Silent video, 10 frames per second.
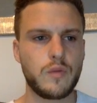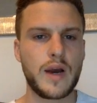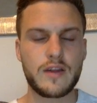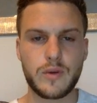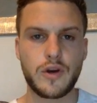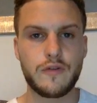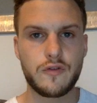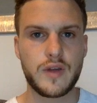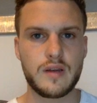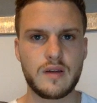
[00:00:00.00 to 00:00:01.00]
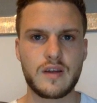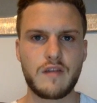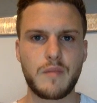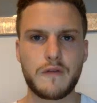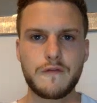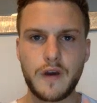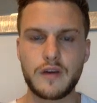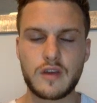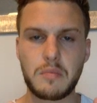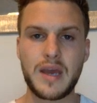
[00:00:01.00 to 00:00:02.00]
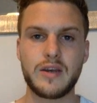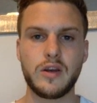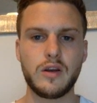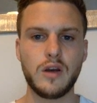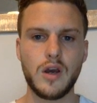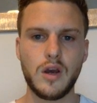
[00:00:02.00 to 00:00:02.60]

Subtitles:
as we go through these is give my first opinion